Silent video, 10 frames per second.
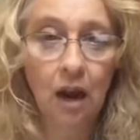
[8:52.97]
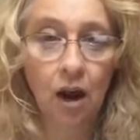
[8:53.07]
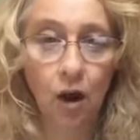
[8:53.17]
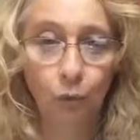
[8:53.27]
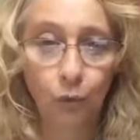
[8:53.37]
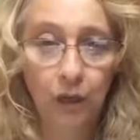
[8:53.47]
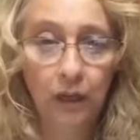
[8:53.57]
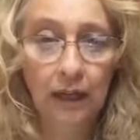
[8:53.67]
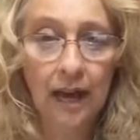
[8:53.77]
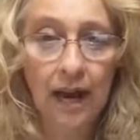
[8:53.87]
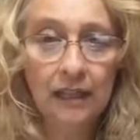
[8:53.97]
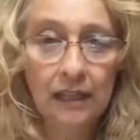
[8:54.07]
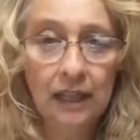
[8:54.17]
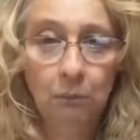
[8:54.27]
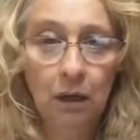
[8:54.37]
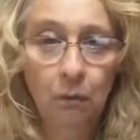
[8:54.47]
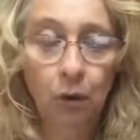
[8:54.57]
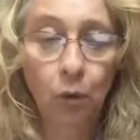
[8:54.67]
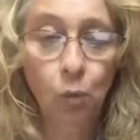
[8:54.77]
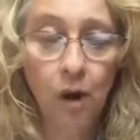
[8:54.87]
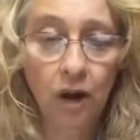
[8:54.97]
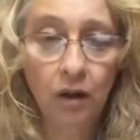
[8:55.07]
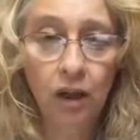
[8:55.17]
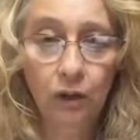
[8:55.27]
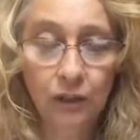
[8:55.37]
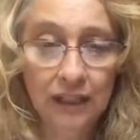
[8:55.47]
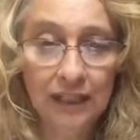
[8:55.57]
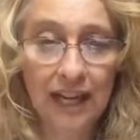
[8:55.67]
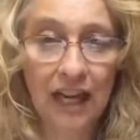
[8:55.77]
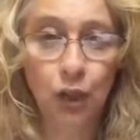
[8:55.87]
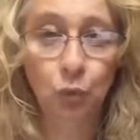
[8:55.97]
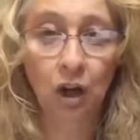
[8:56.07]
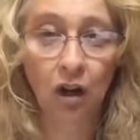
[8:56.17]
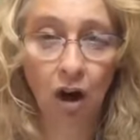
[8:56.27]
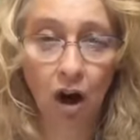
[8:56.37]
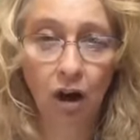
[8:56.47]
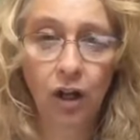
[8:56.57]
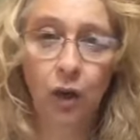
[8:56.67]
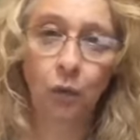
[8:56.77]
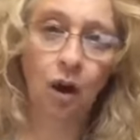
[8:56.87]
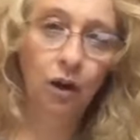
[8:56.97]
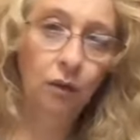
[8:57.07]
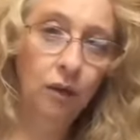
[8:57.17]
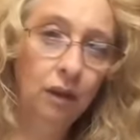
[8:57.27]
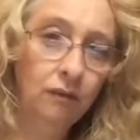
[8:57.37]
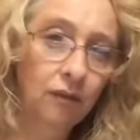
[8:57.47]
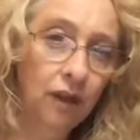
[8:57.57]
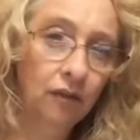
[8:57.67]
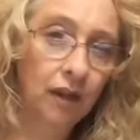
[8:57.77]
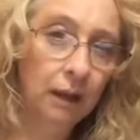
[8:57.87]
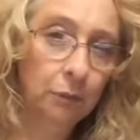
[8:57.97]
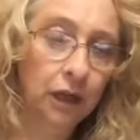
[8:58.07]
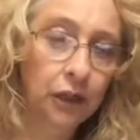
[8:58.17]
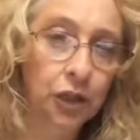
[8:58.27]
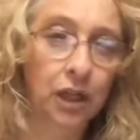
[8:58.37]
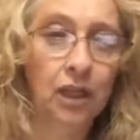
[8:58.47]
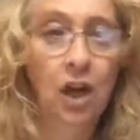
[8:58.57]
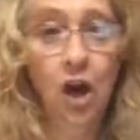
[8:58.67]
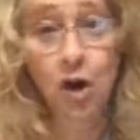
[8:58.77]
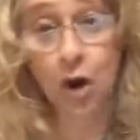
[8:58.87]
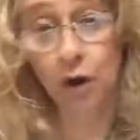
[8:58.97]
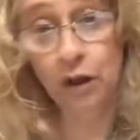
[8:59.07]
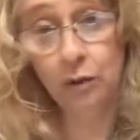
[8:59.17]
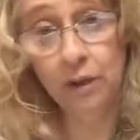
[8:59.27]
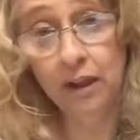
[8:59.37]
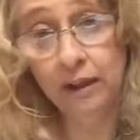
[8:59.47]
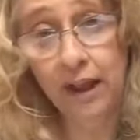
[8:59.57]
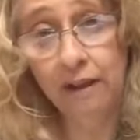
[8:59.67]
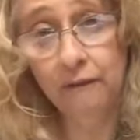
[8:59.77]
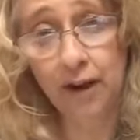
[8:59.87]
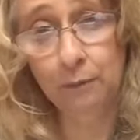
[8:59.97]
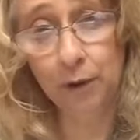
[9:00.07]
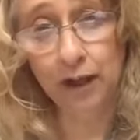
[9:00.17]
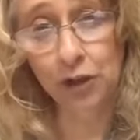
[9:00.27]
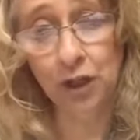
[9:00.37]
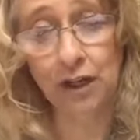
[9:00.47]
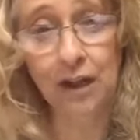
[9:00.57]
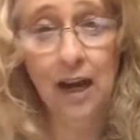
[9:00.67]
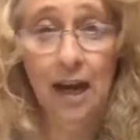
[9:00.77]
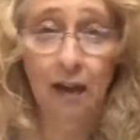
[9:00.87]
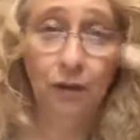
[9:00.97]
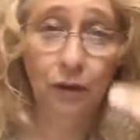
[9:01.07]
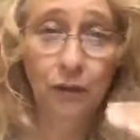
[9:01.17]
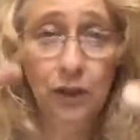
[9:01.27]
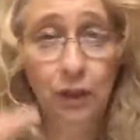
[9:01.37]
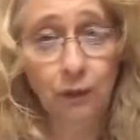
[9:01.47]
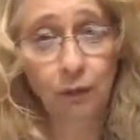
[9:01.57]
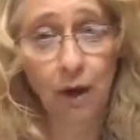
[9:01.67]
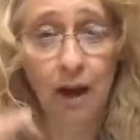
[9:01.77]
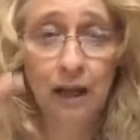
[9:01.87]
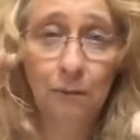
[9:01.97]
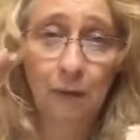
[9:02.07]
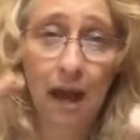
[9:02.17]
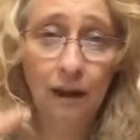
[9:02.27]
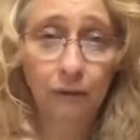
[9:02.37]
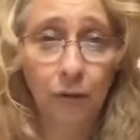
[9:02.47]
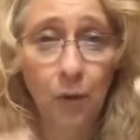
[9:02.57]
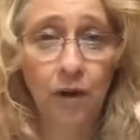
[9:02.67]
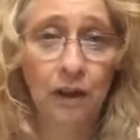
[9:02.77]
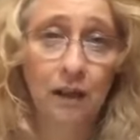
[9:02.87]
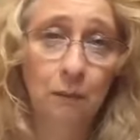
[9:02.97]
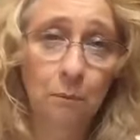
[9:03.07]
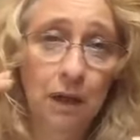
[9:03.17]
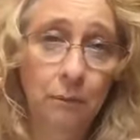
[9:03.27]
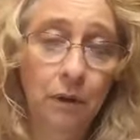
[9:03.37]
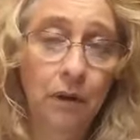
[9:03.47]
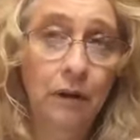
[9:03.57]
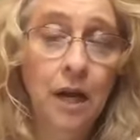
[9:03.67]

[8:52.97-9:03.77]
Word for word: are really asking people where do you stand? Where are you? Are you in the fear vibration? Are you in the love vibration? And those two are rocking back and forth. And the people